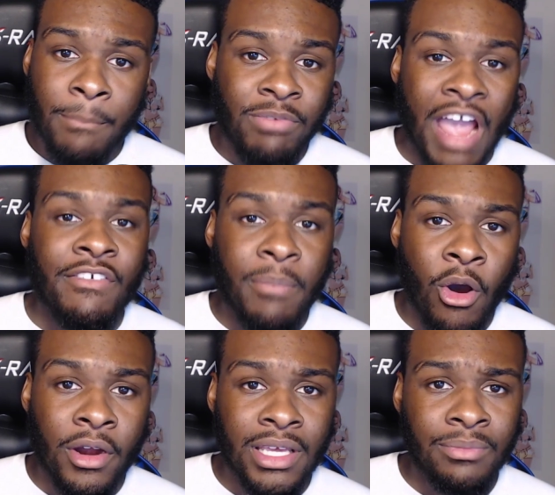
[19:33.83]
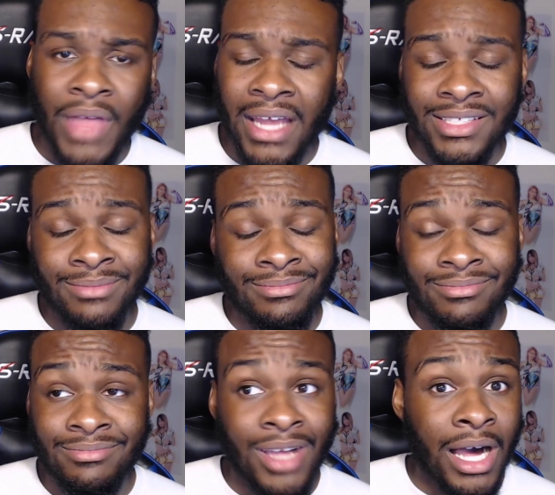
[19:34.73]
Private Party, that is
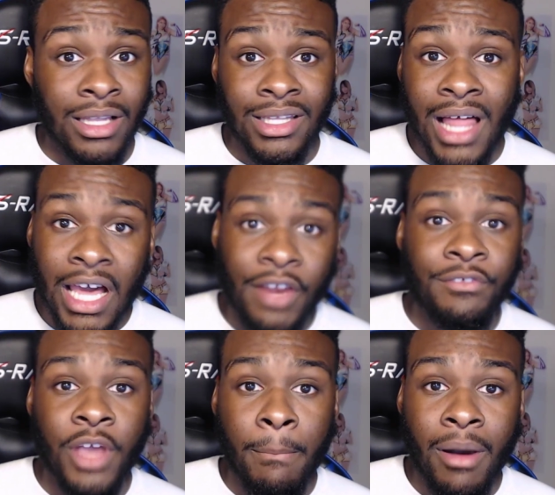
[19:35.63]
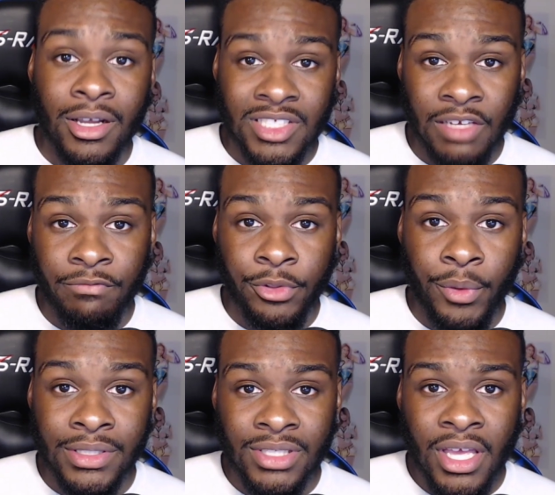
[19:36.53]
a lot of Young Bucks
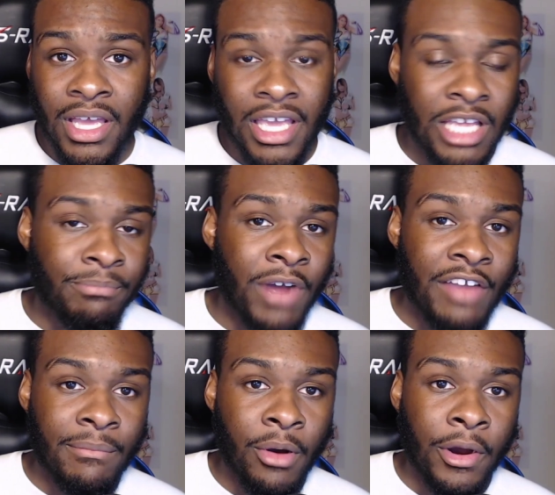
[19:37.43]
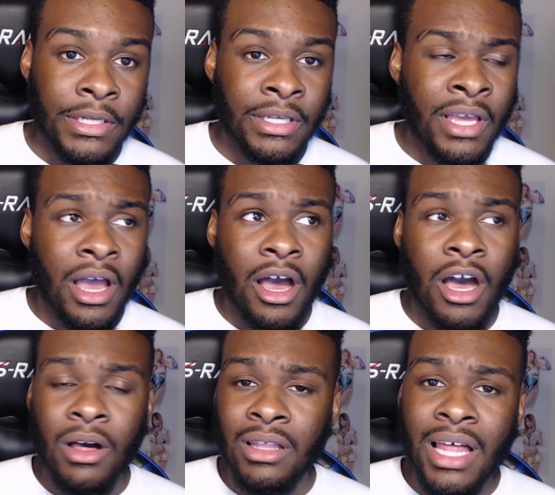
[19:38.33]
influence in Private Party.
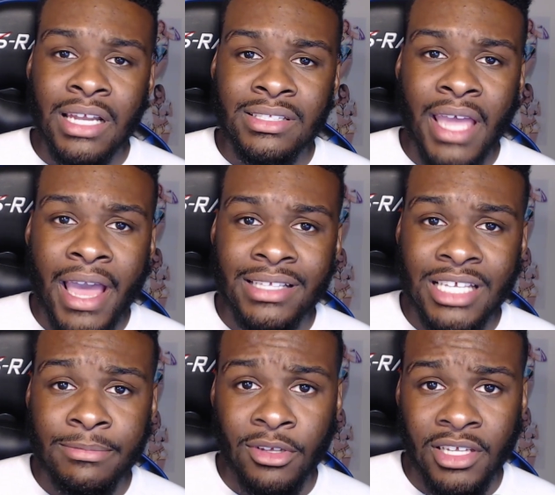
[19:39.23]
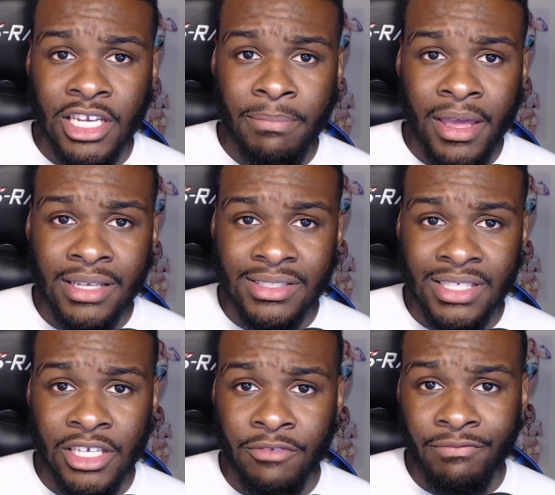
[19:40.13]
A lot of tag teams on the independent
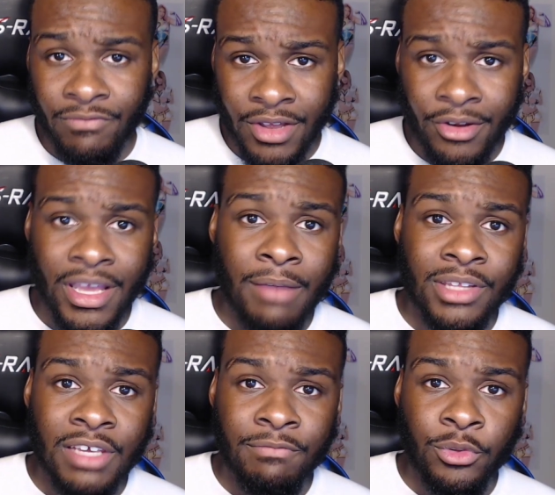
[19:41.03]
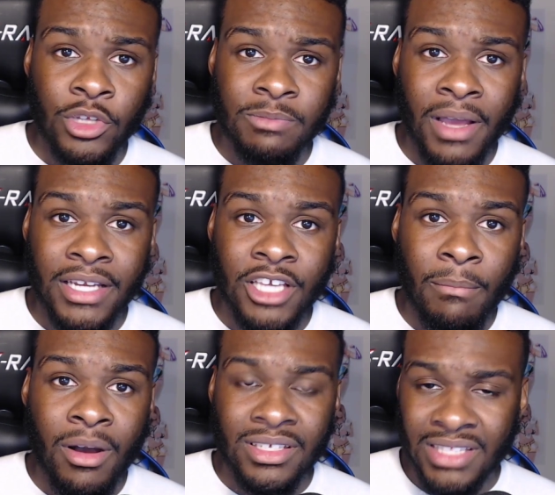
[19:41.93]
scene, very heavily influenced by the
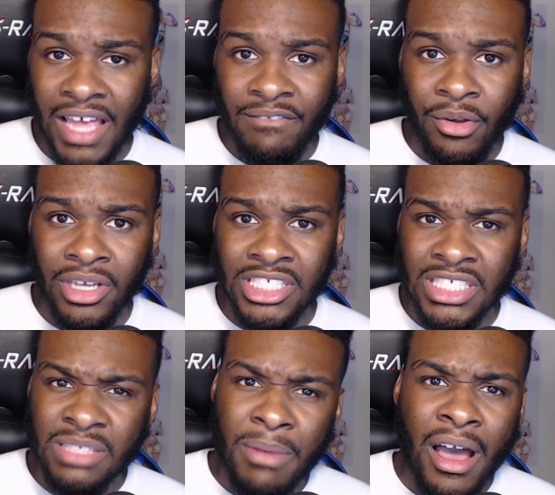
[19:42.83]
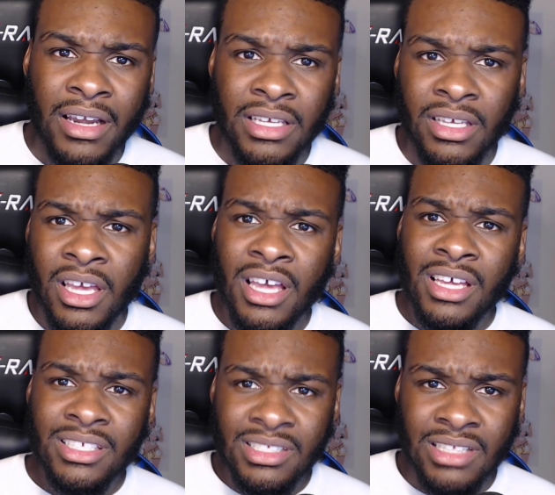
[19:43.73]
Young Bucks in that very spotty
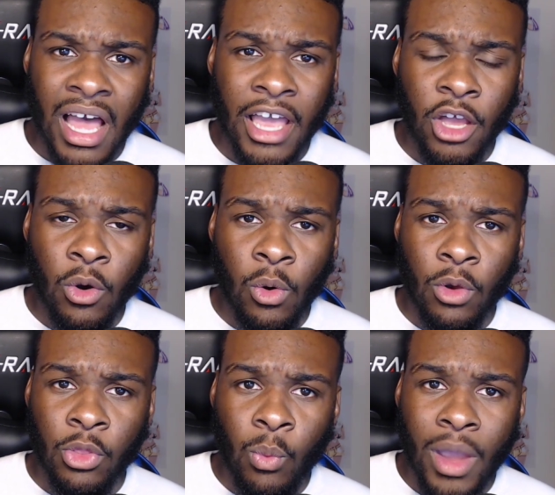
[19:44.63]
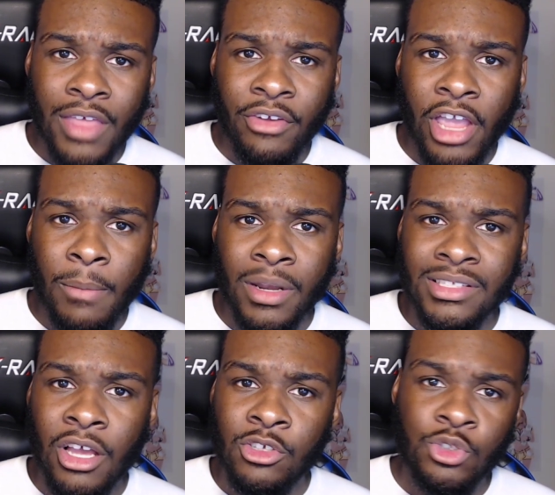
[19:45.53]
style, or the way they're able to
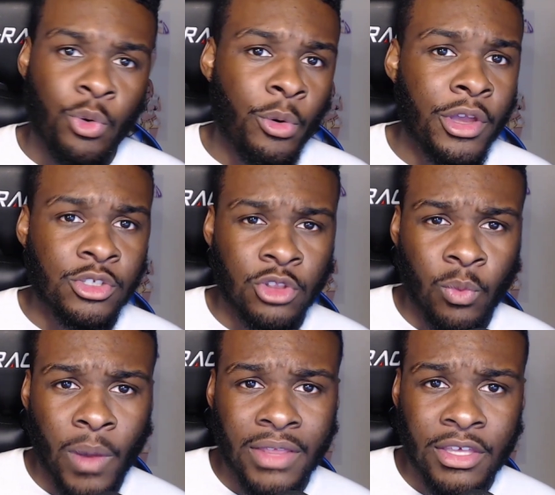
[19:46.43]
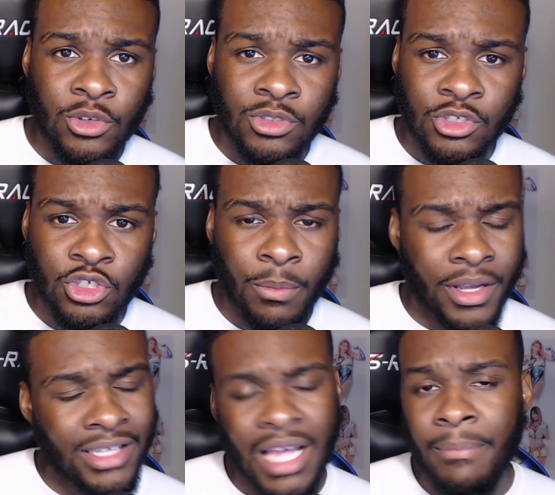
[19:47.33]
tell stories, or the way they use the super
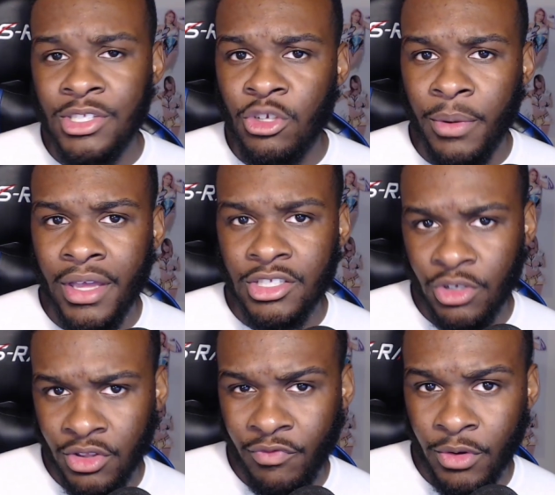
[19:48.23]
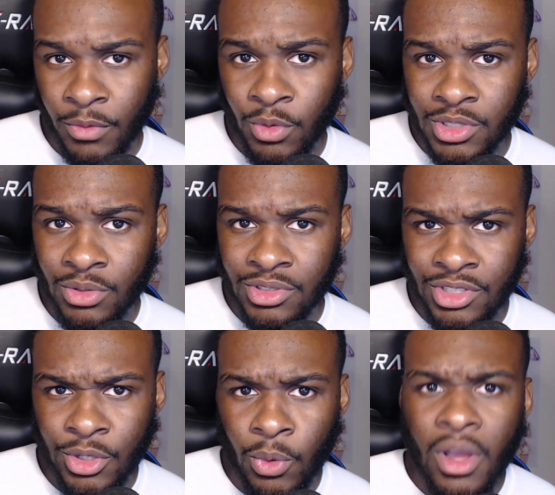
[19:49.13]
kicks. Obviously, super kicks are at the front of Usos
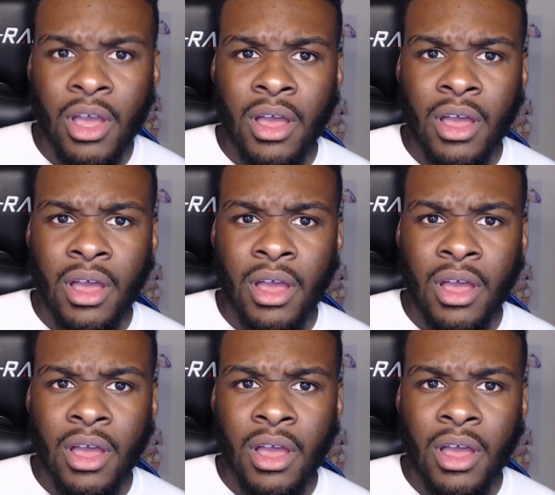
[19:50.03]
too.